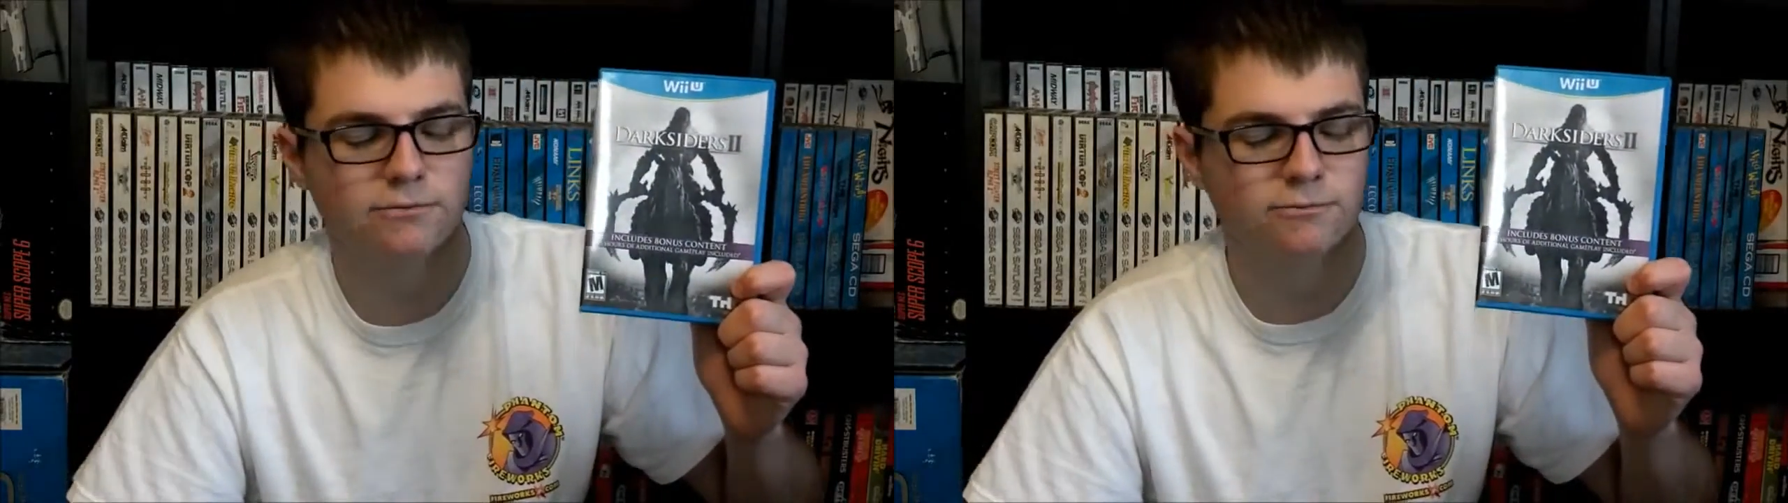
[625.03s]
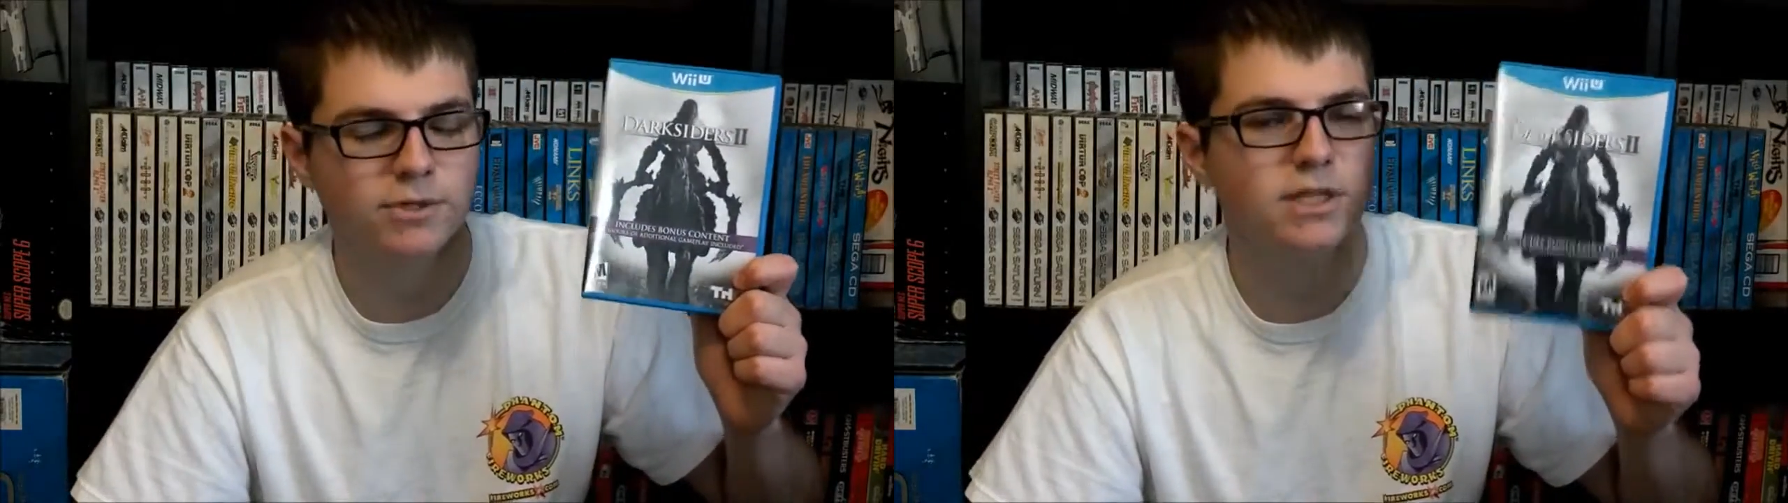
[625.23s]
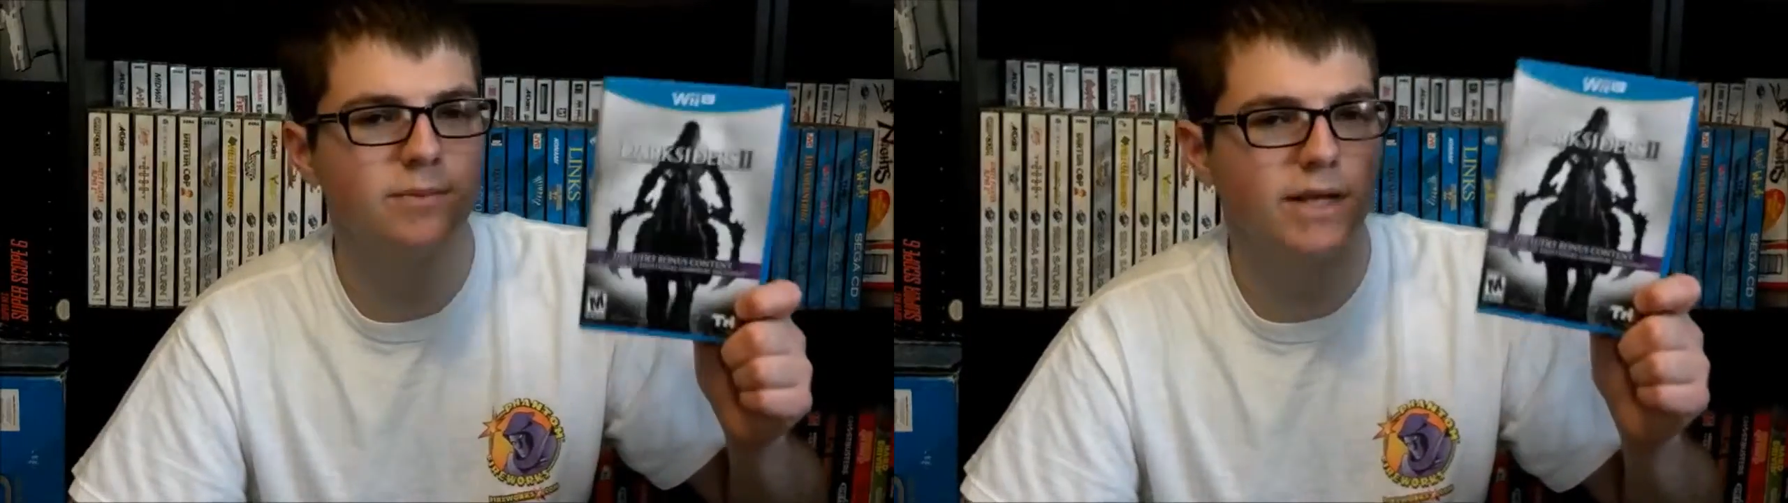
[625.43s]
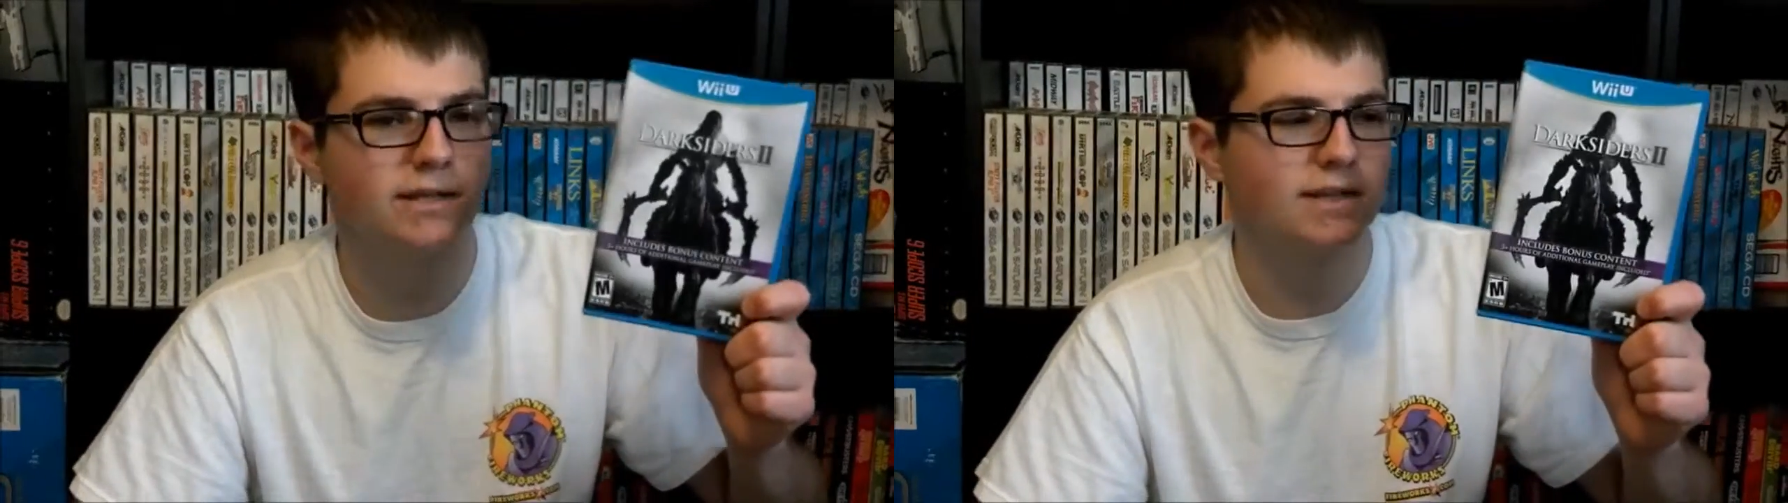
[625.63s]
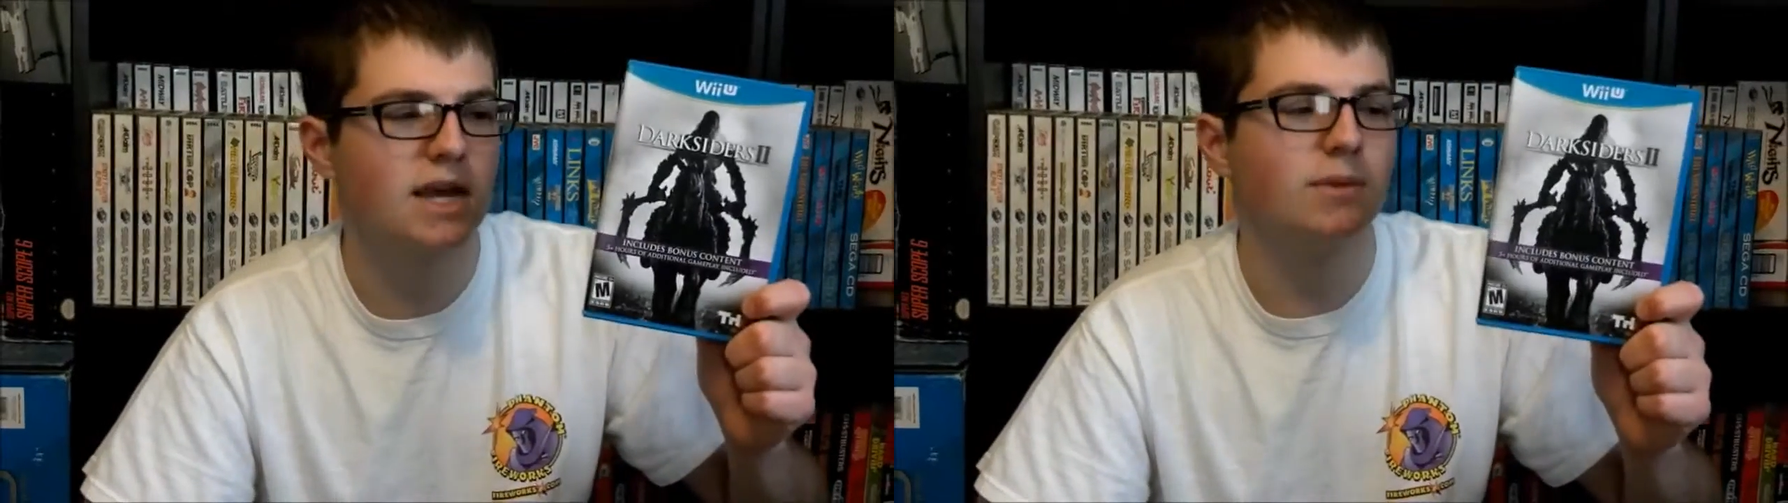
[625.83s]
really made
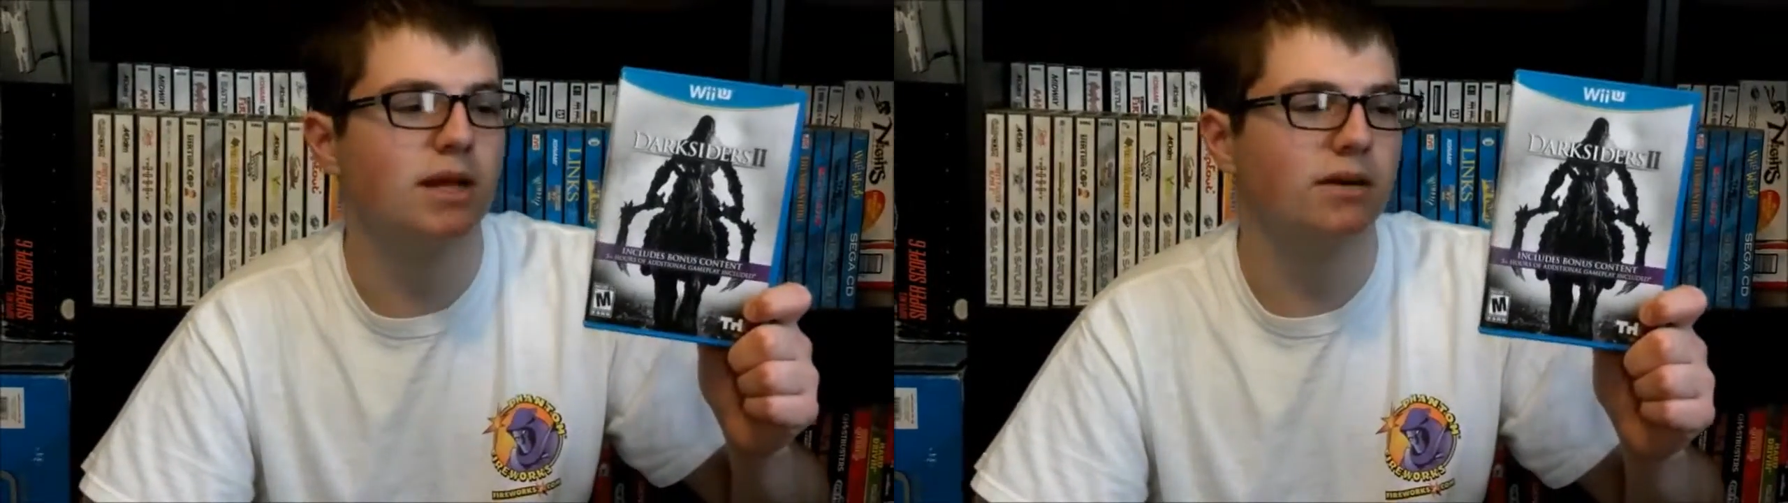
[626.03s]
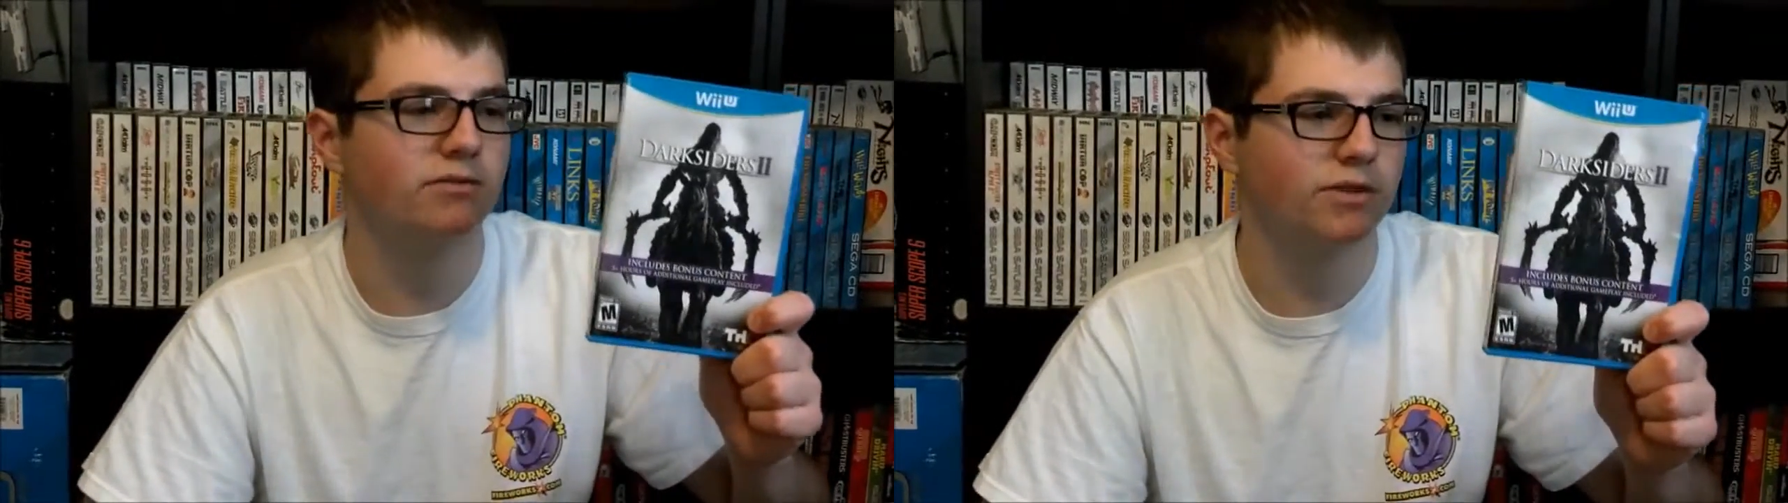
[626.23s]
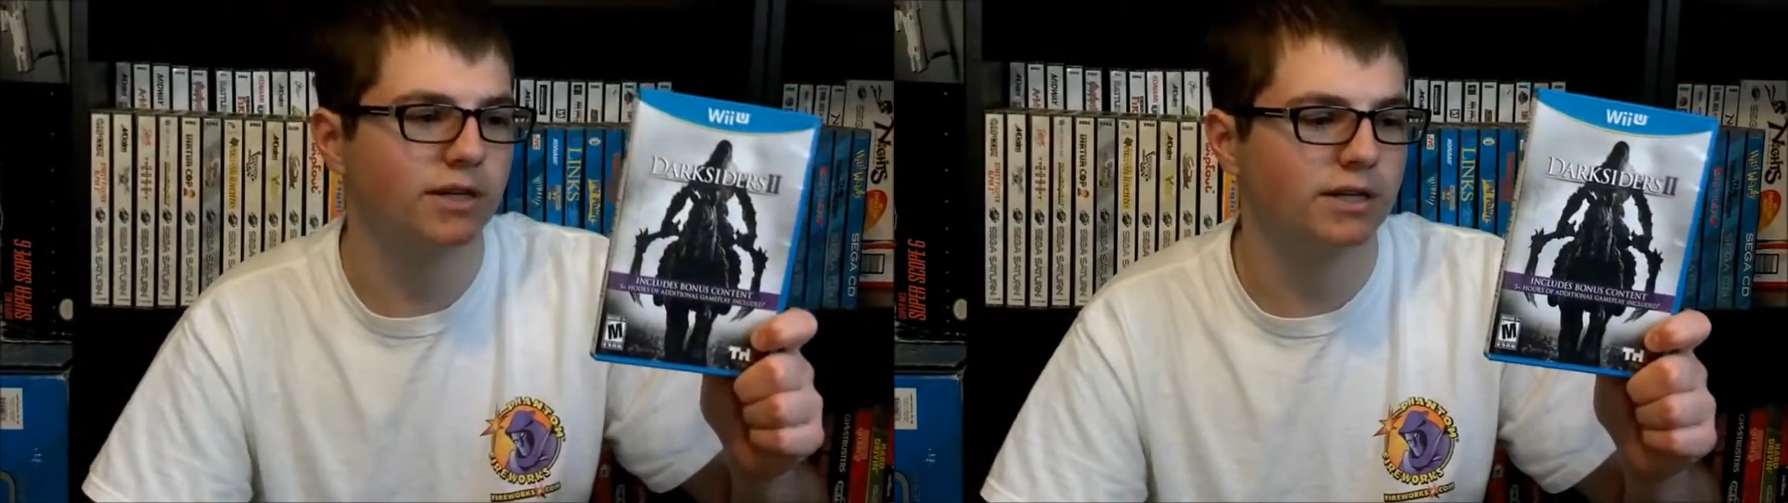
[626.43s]
this game a lot of fun.